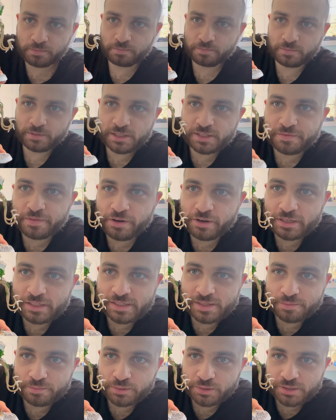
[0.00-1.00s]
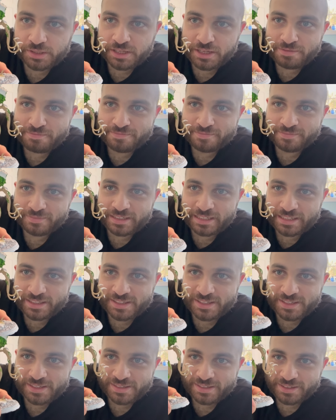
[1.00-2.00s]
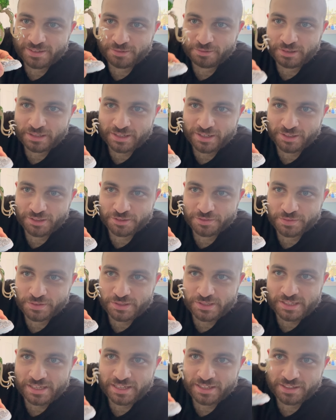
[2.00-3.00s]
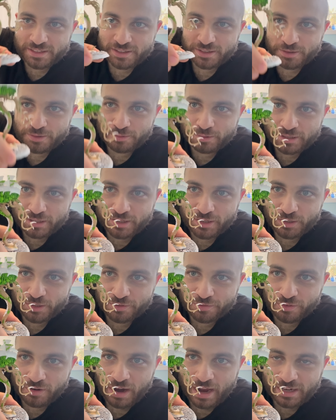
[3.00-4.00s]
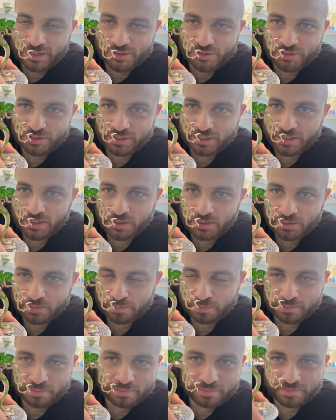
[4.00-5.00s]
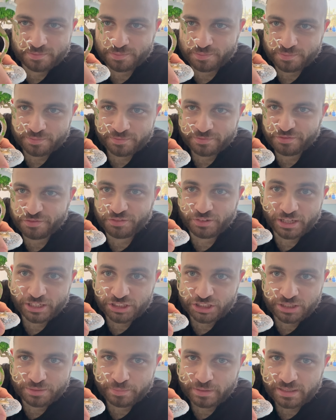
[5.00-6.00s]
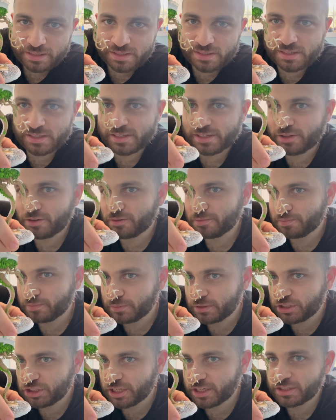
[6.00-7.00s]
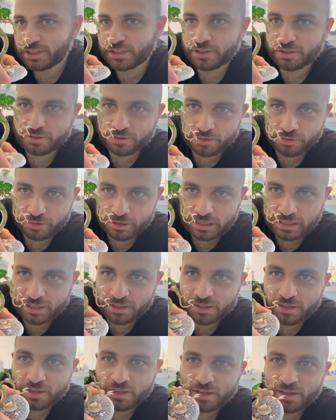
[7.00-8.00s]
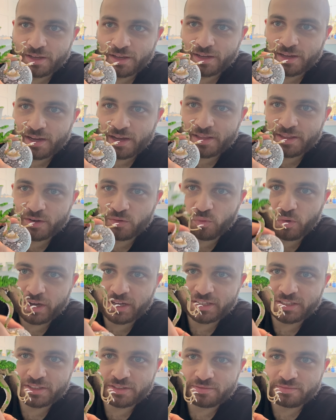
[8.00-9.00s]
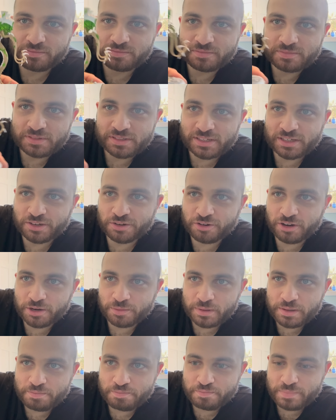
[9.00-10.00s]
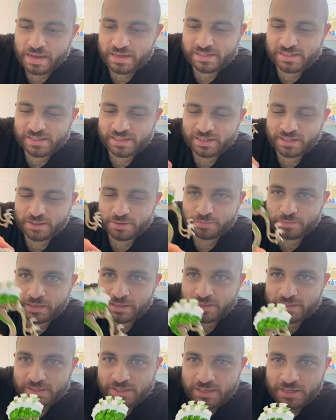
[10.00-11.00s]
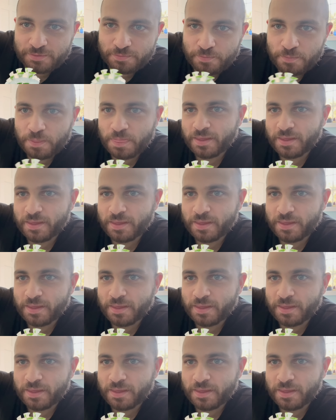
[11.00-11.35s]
it's a very simple scheme. It's one color for skin, one color for extra little fleshy bits. It's either magenta or green, and then white. It's an incredibly basic paint scheme,